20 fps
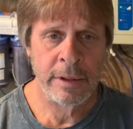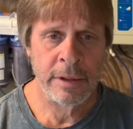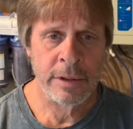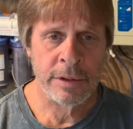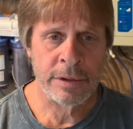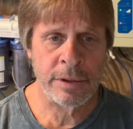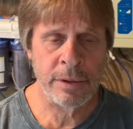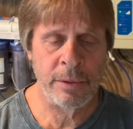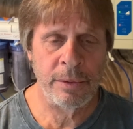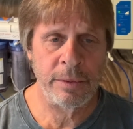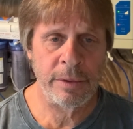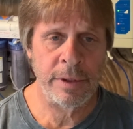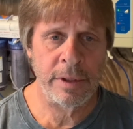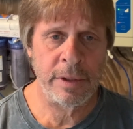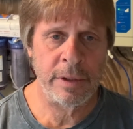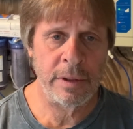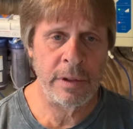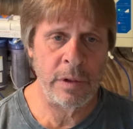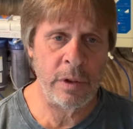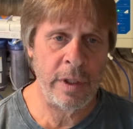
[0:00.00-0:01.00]
So
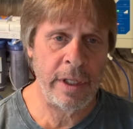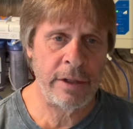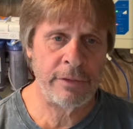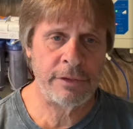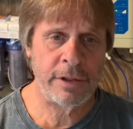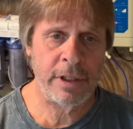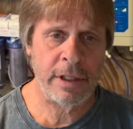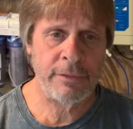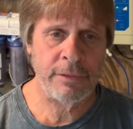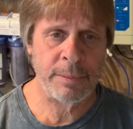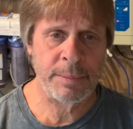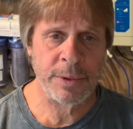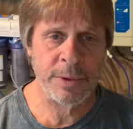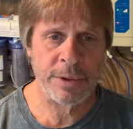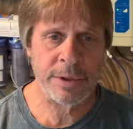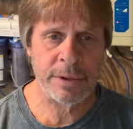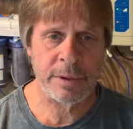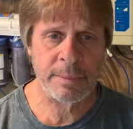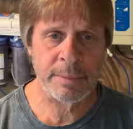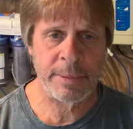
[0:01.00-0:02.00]
you have to have a
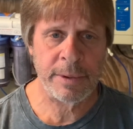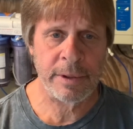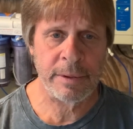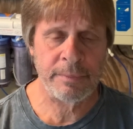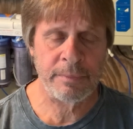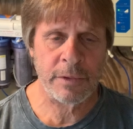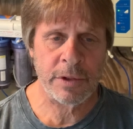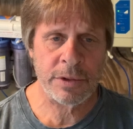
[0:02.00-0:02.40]
booster pump.